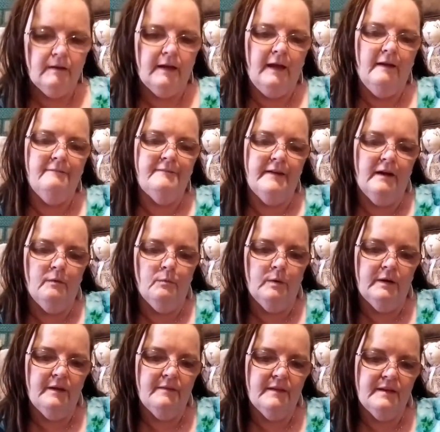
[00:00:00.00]
Okay, I found
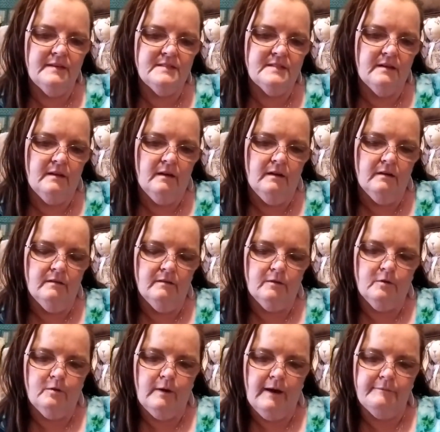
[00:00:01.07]
one of these uh,
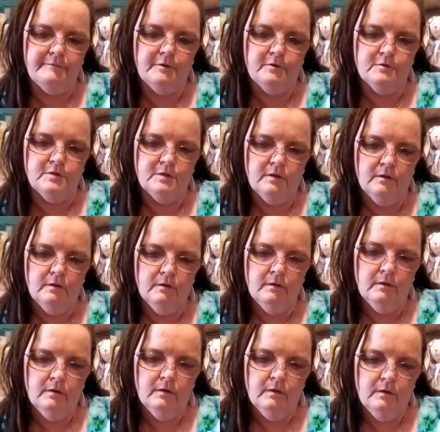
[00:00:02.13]
Crafters
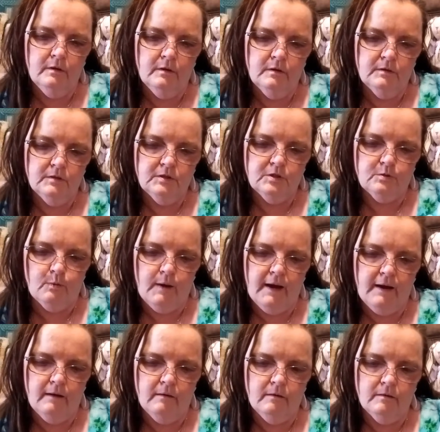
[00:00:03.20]

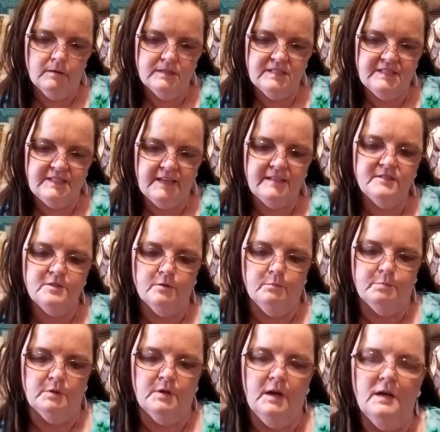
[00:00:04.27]
Square Stencil
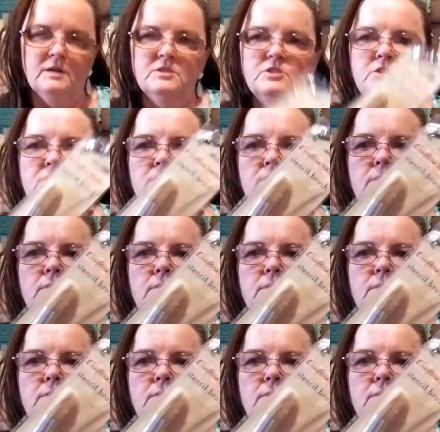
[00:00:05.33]
Brush.